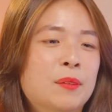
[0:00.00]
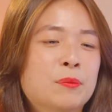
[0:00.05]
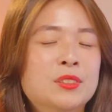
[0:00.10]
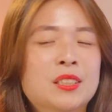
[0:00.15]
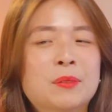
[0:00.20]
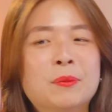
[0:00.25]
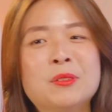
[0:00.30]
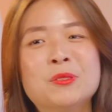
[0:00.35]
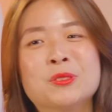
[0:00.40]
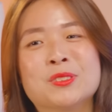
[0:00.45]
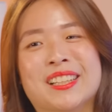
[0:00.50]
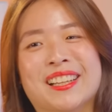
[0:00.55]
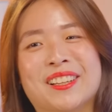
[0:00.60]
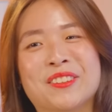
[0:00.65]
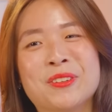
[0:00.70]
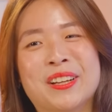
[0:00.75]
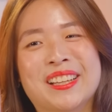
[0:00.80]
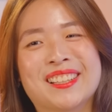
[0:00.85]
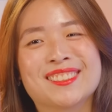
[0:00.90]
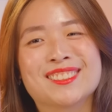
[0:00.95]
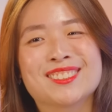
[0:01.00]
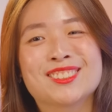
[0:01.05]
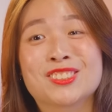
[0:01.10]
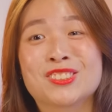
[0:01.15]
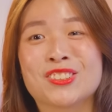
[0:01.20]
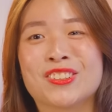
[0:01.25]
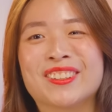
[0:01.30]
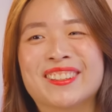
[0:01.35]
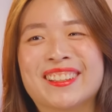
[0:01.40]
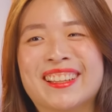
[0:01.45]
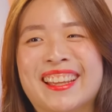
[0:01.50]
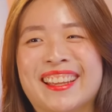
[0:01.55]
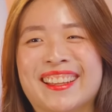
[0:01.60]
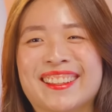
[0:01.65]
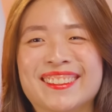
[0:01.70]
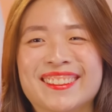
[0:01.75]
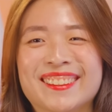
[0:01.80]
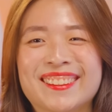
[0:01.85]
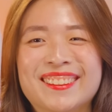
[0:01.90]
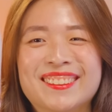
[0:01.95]
I'm someone who's like quite
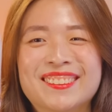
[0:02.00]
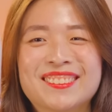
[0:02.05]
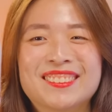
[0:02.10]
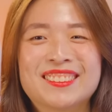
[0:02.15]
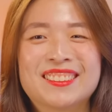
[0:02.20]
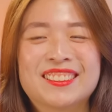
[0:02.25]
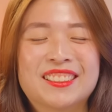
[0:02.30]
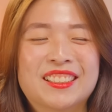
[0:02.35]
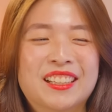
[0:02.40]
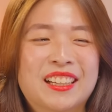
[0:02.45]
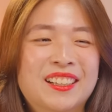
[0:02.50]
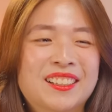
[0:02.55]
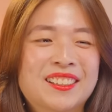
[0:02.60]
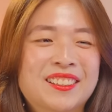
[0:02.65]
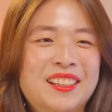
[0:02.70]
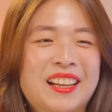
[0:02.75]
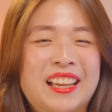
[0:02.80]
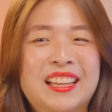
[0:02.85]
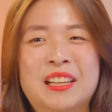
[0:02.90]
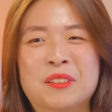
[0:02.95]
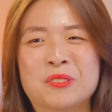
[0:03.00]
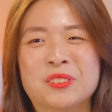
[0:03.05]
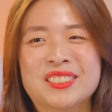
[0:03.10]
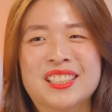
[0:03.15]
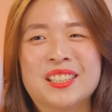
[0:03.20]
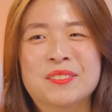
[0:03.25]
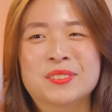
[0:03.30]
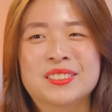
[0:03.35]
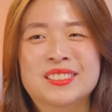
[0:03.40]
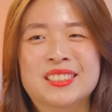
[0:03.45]
strong-headed. Uh, and I would say I'm